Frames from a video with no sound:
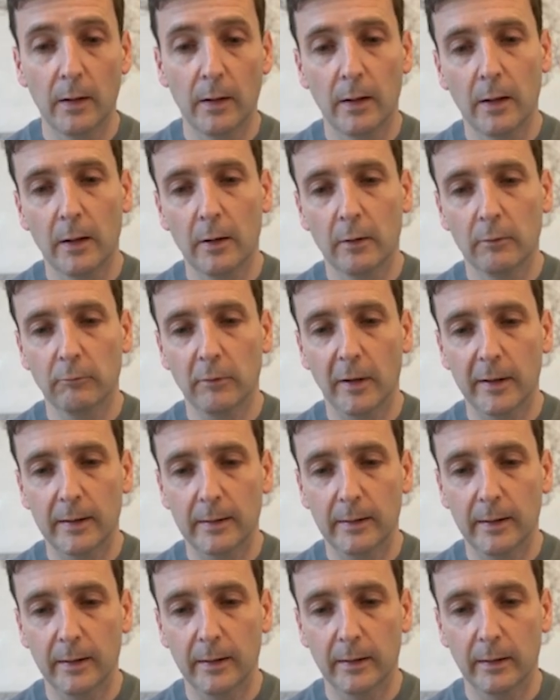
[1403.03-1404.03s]
Right
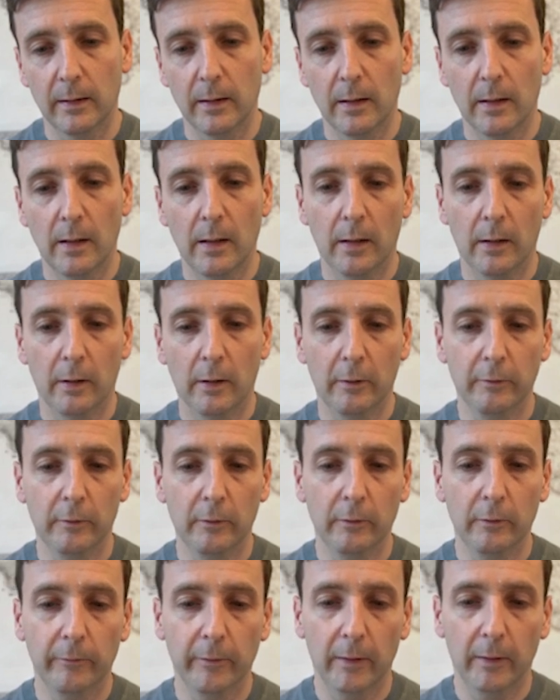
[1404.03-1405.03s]
click, and
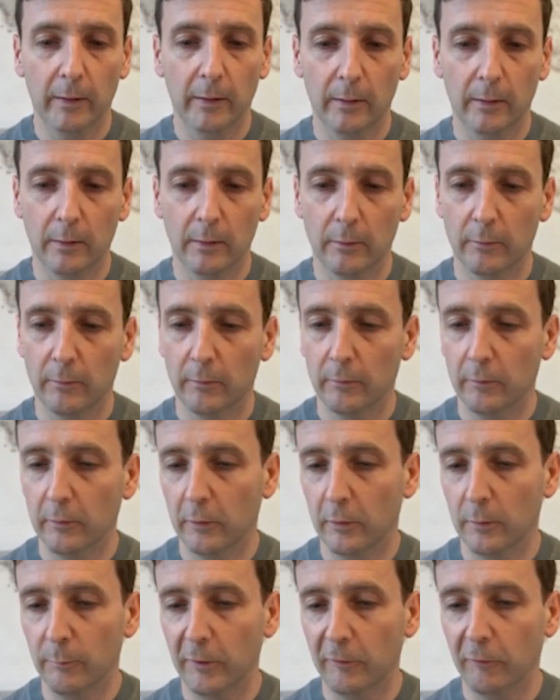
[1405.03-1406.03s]
using
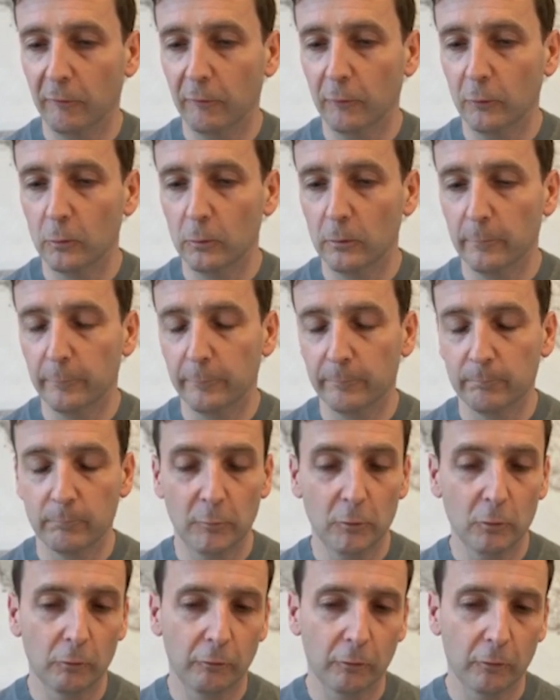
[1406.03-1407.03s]
compression tool of your
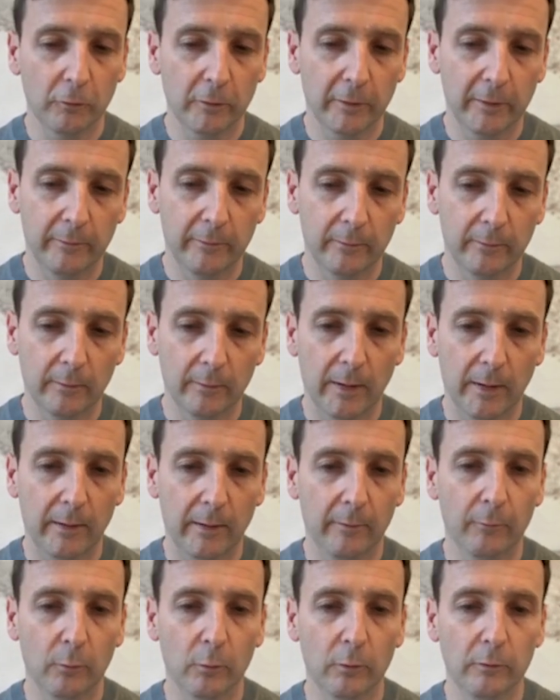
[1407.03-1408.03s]
choice, add it to a
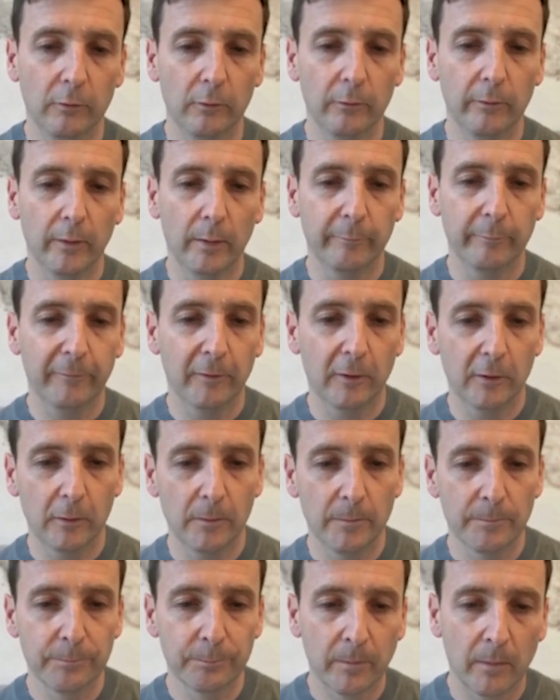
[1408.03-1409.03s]
new zip file.
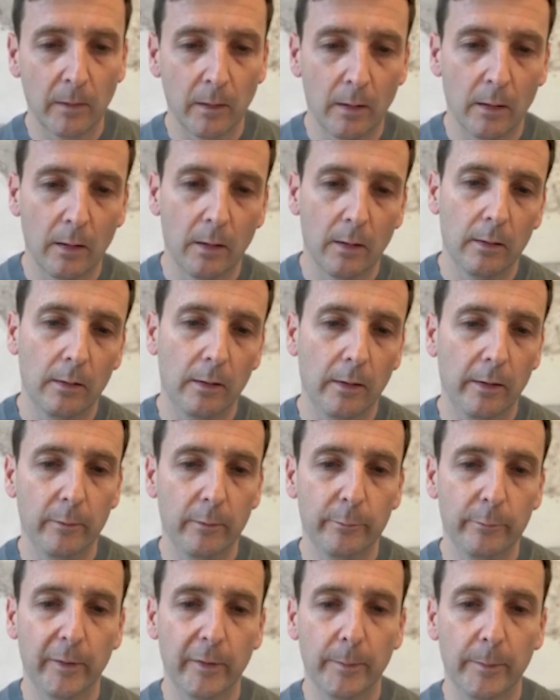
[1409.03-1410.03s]
Let them
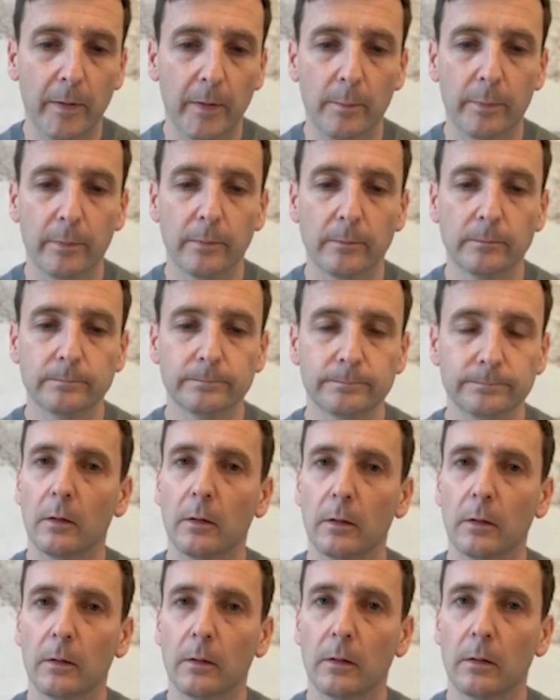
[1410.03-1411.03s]
zip up.
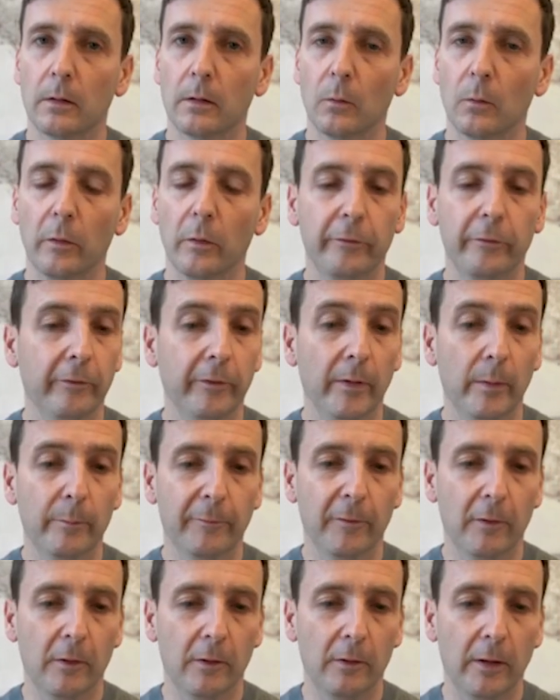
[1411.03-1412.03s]
Once your zip
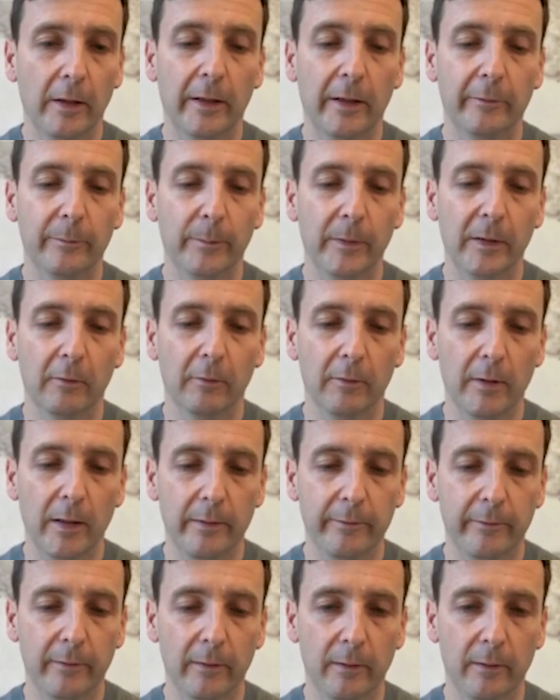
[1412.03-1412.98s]
file has been created,